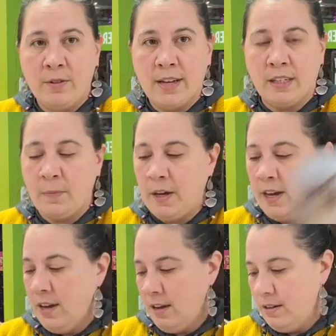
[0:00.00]

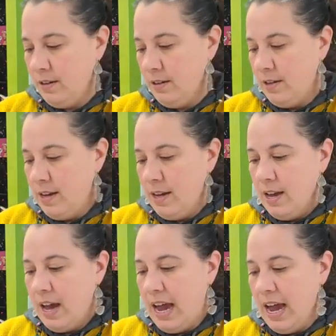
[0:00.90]
recipe.
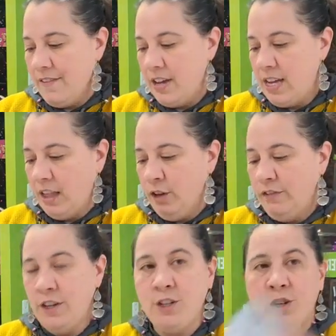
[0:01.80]
I have a
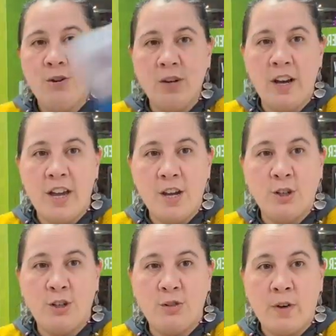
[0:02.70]
yellowfin tuna
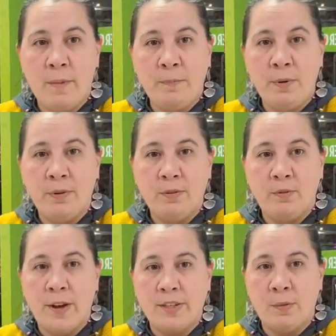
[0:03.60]
and shrimp
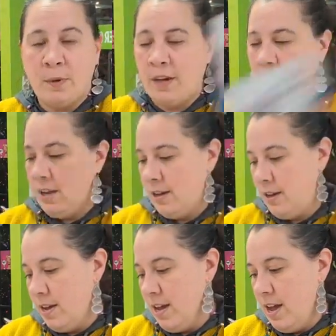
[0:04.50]
recipe.
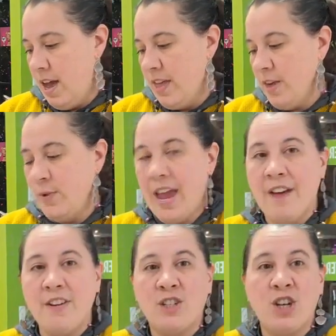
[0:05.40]
And then we
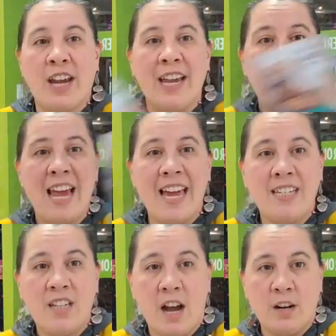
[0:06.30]
have a chicken
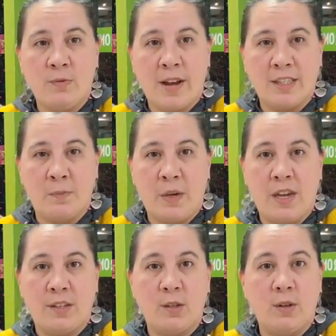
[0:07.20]
and duck
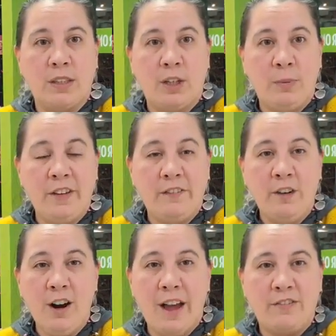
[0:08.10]
recipe. So a little bit
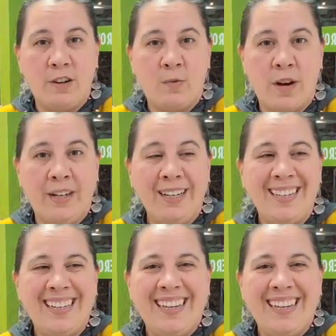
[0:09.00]
for everyone.